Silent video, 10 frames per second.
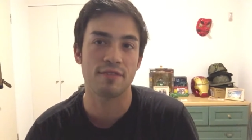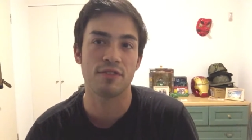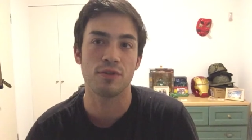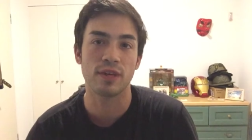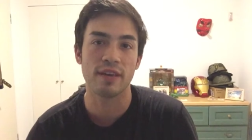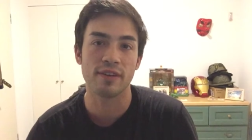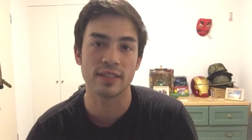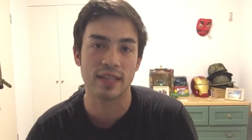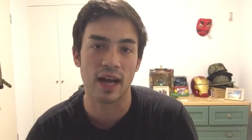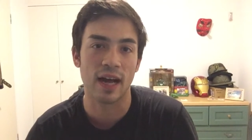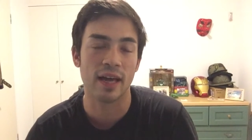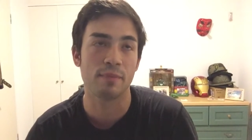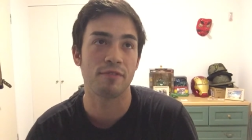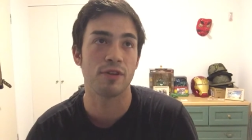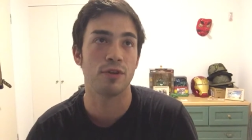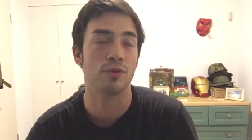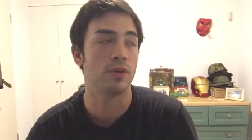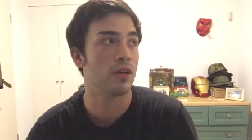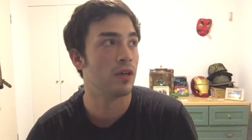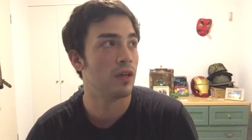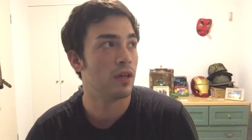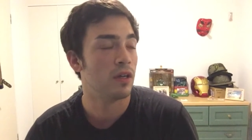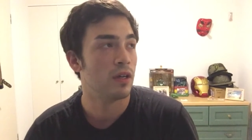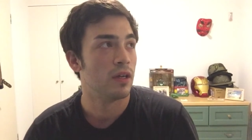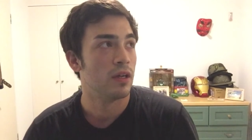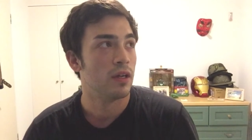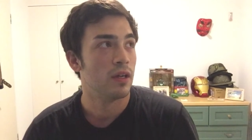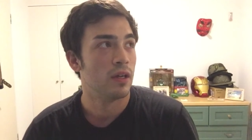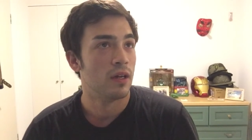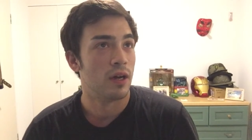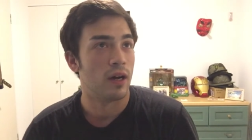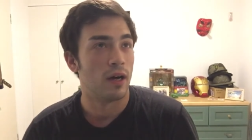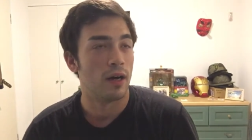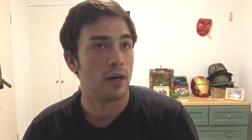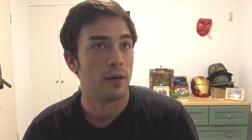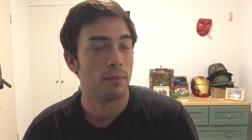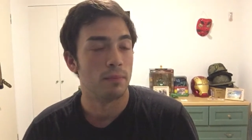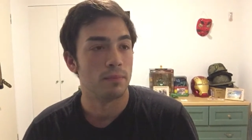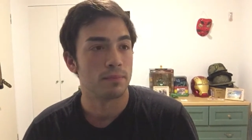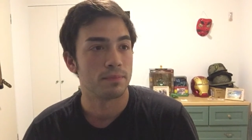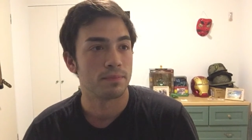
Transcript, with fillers: if you give it time, if you, um,